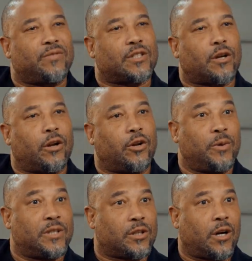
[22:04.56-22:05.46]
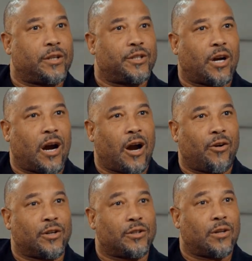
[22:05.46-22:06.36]
for Scotland who isn't Scottish,
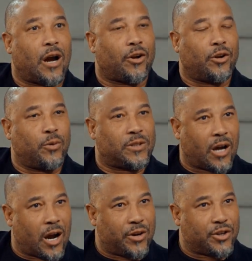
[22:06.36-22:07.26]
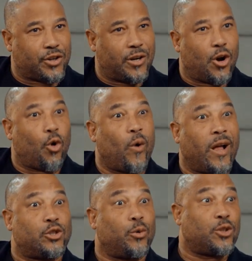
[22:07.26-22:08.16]
Ireland who isn't Irish,
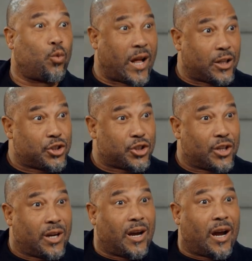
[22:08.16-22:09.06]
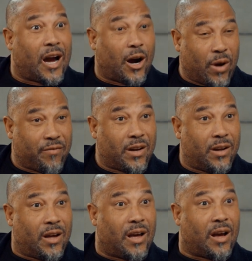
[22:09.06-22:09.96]
Wales who isn't Welsh. However,
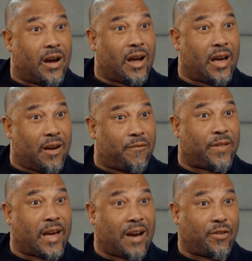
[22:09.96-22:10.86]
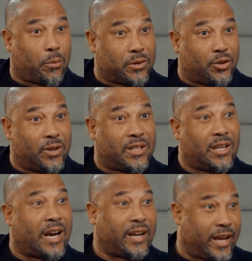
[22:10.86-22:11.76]
if they have an
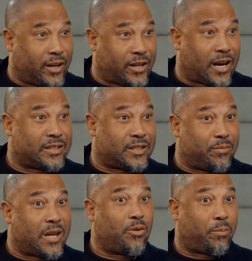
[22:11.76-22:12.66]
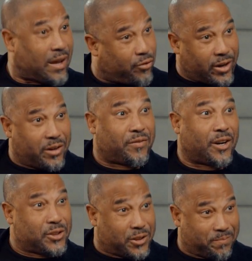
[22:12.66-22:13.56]
opportunity and England asks them, they will play for England
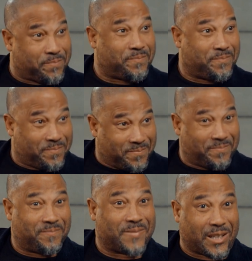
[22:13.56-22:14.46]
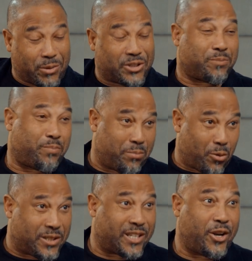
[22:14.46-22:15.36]
first, as much as people
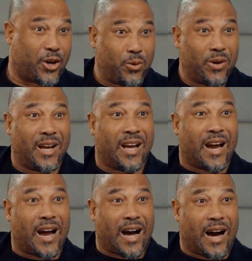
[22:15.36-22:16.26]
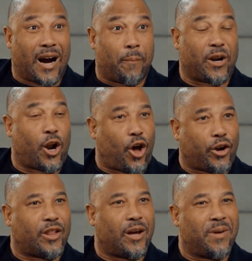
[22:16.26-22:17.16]
will say no. But a lot
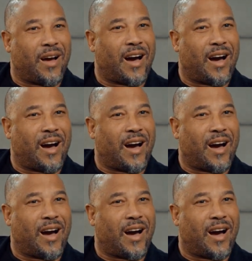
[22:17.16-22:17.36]
of them,